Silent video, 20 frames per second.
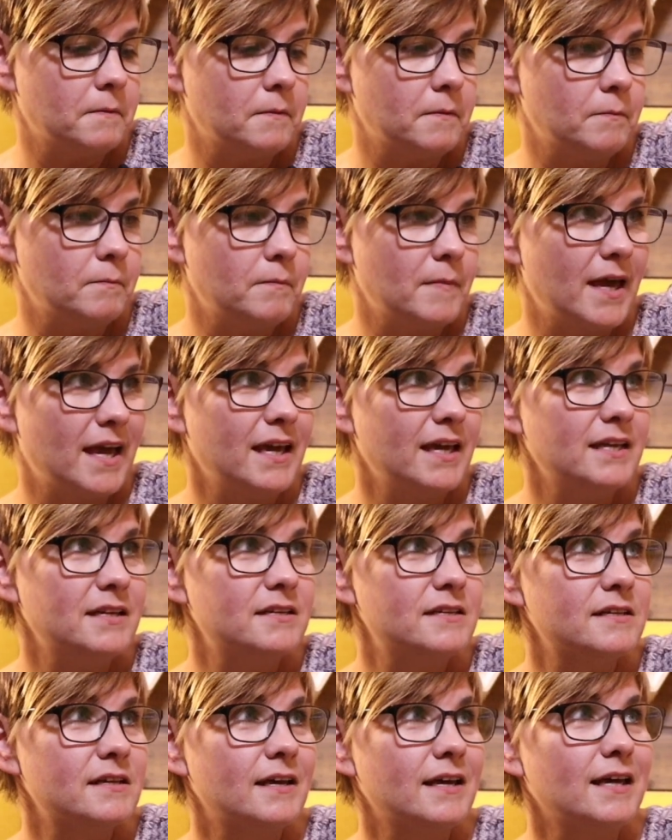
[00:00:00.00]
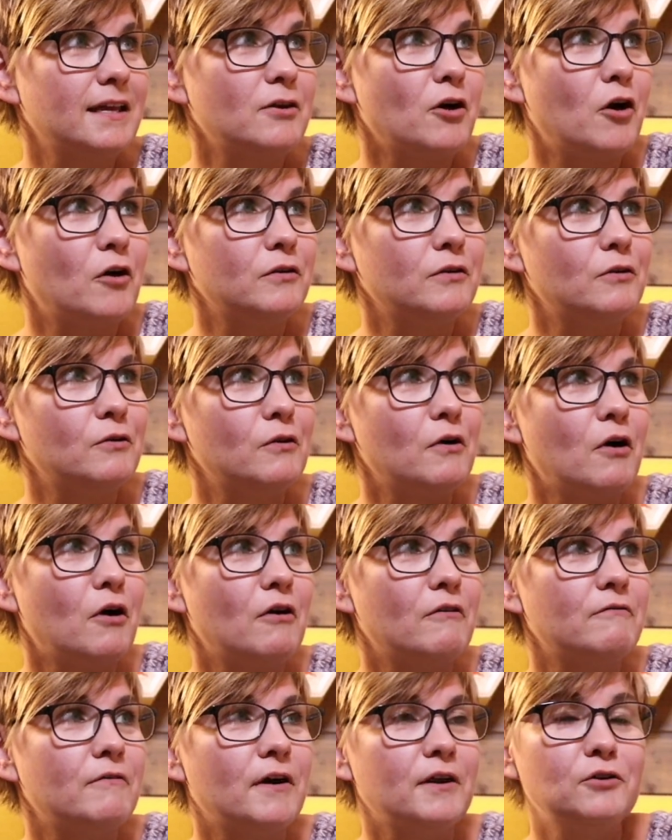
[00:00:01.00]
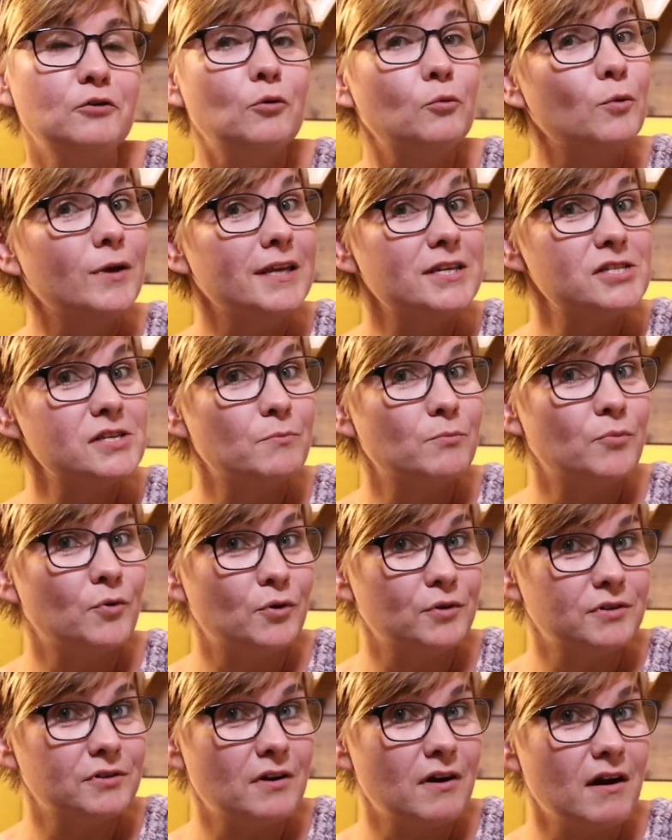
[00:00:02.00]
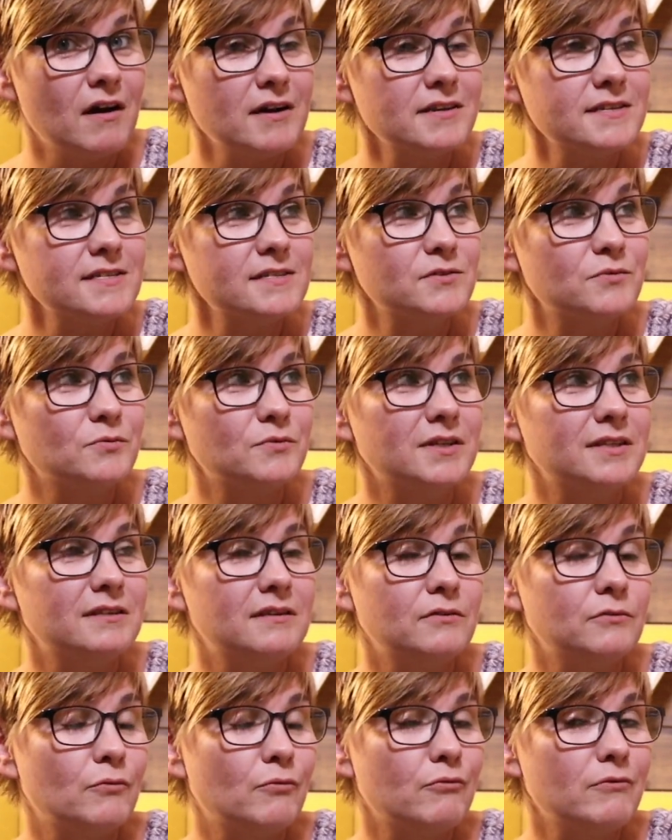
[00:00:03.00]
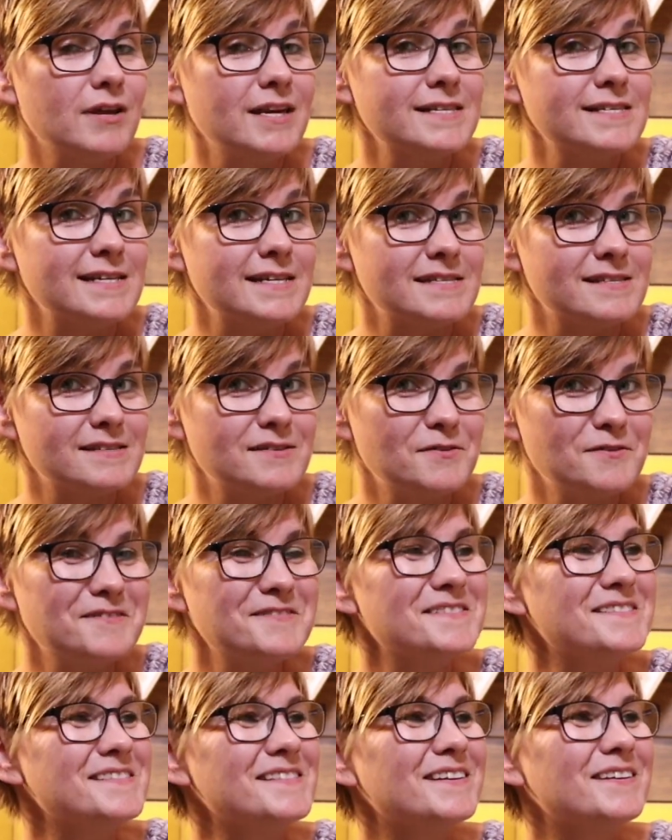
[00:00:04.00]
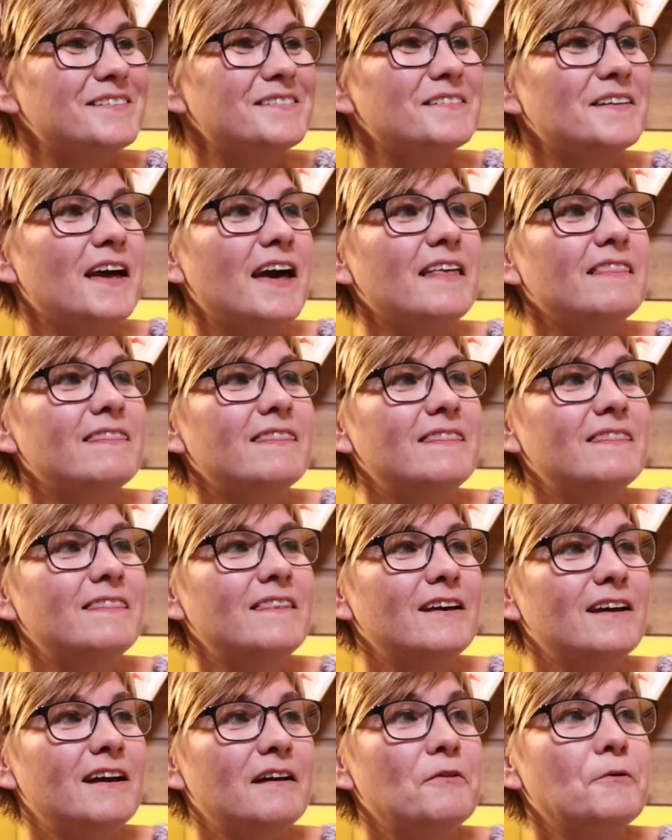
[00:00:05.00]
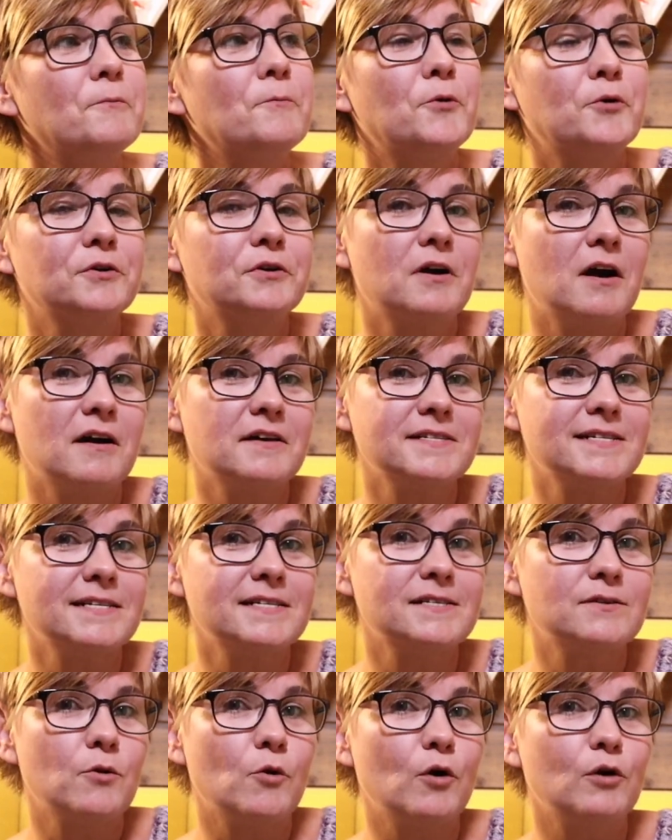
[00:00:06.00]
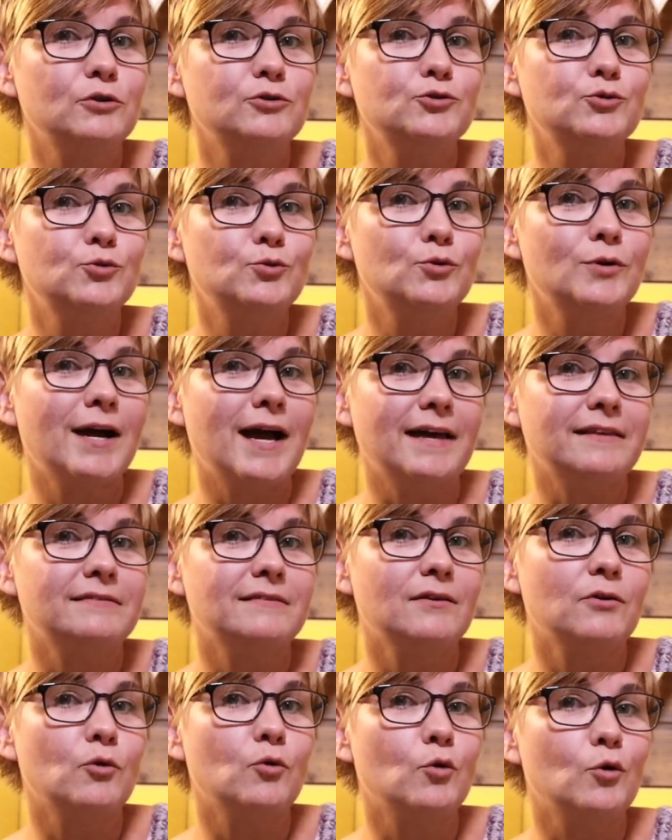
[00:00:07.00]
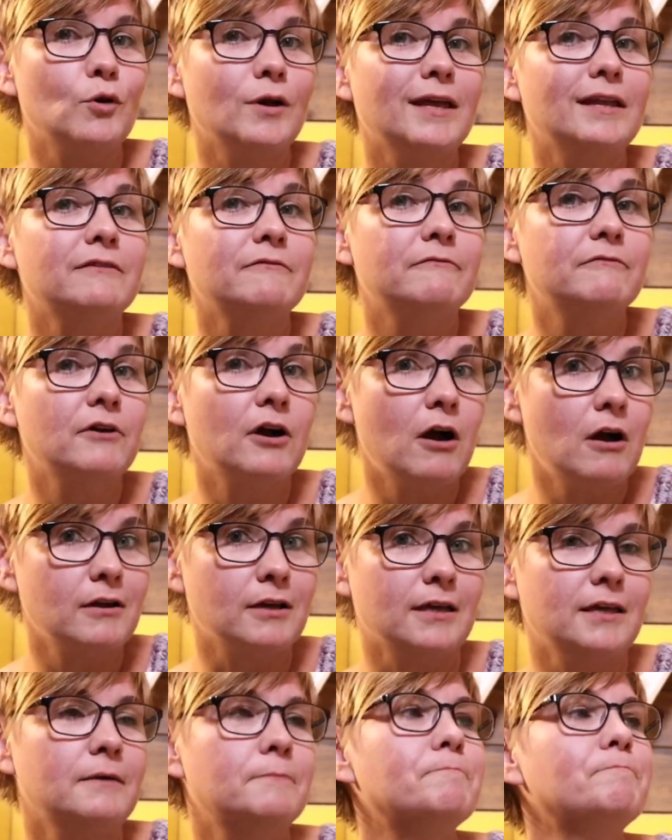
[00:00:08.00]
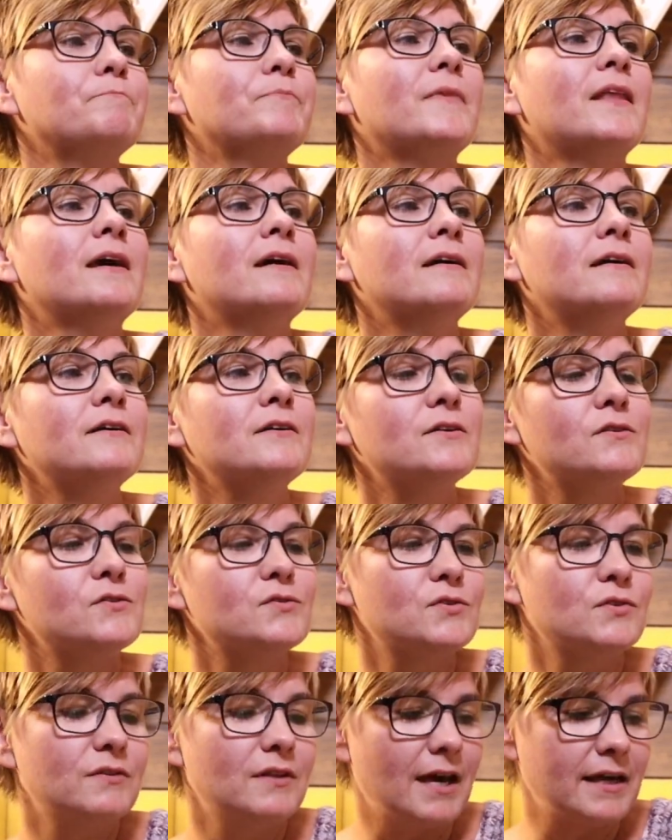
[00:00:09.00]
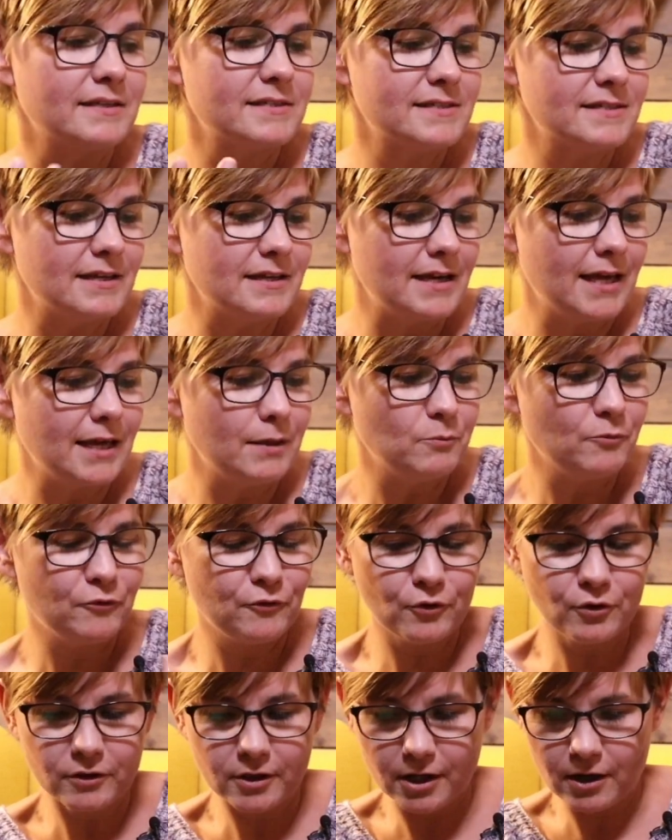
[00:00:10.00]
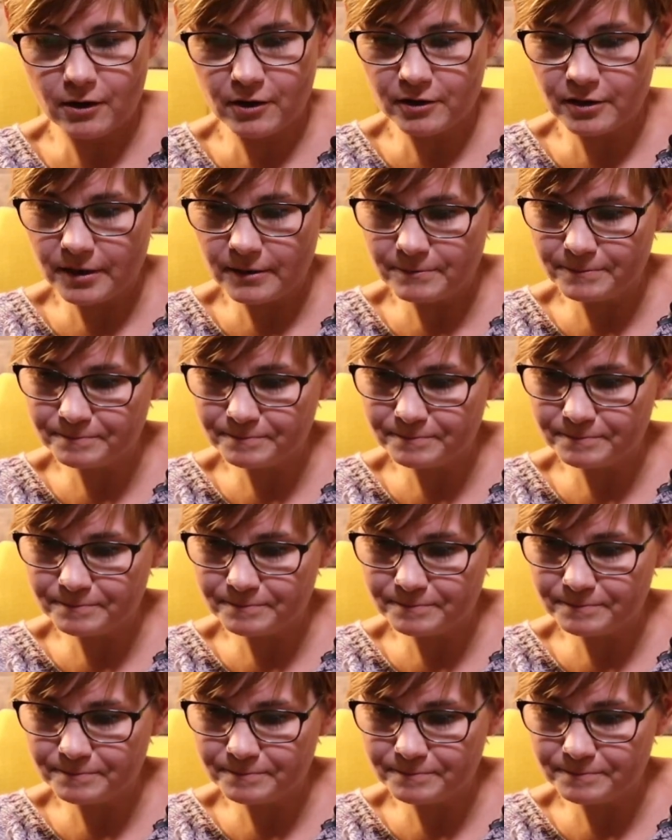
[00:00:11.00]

made in honor of a Norwegian podcast with 3 sisters, and their podcast is called To Rette og en Vrang. So that's the name for the yarn.